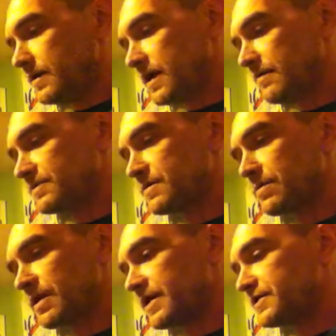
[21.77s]
it was a
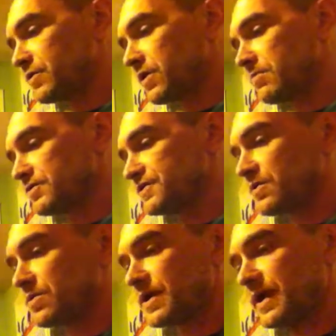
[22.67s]
really enjoyable
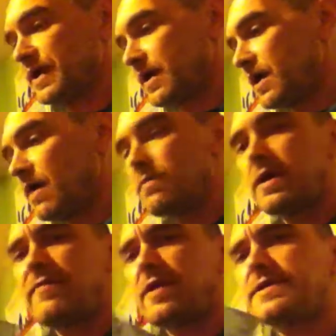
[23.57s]
story. I don't
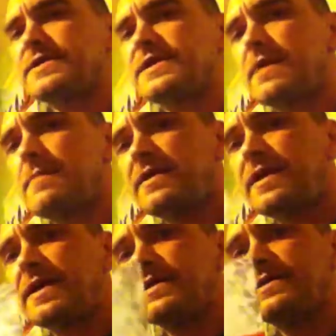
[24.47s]
really have a lot to say about
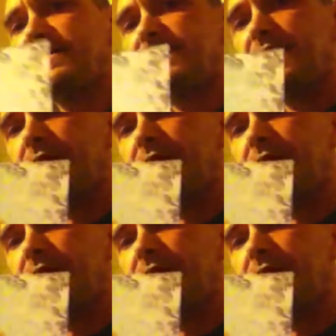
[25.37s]
that because